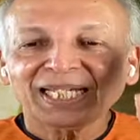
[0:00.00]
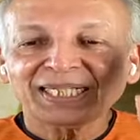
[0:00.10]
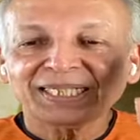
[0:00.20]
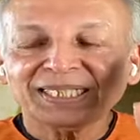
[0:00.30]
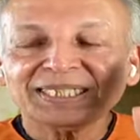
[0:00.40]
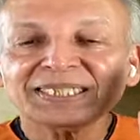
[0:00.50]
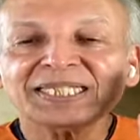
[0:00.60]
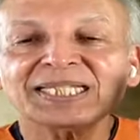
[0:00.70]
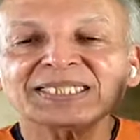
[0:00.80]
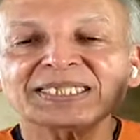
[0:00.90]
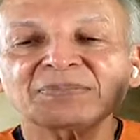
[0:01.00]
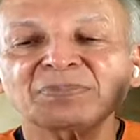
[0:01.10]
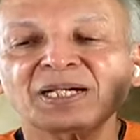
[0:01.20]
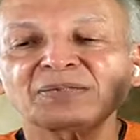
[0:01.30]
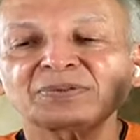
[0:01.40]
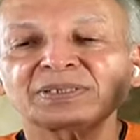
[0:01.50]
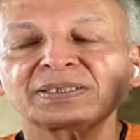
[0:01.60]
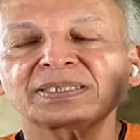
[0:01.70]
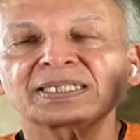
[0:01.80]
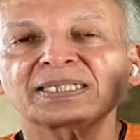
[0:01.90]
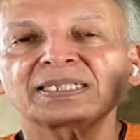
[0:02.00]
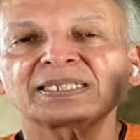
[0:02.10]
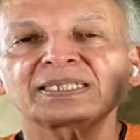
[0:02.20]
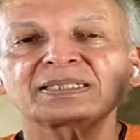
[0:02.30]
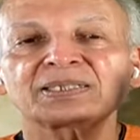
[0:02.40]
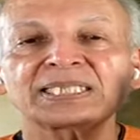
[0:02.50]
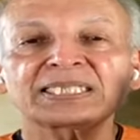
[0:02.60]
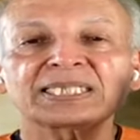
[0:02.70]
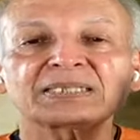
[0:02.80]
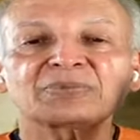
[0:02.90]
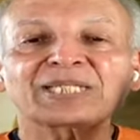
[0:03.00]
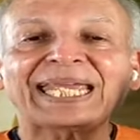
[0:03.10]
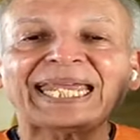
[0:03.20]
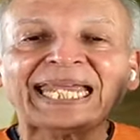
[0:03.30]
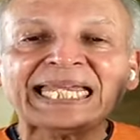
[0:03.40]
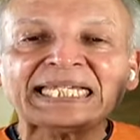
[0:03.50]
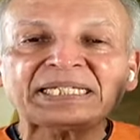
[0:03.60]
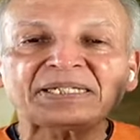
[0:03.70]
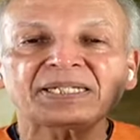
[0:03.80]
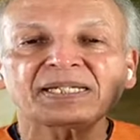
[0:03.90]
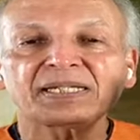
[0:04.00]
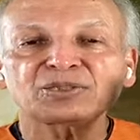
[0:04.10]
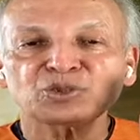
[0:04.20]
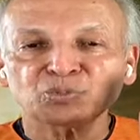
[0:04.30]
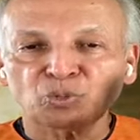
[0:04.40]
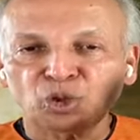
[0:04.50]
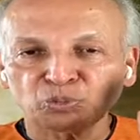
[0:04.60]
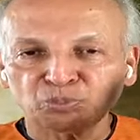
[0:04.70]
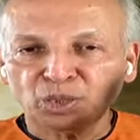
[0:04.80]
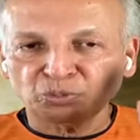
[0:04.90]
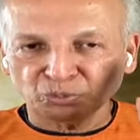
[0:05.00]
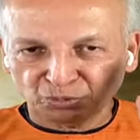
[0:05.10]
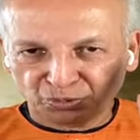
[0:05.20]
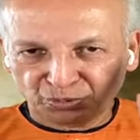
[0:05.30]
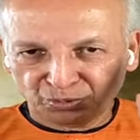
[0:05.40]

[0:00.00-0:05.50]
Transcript: Wrist has about uh, wrist has about eight small bones.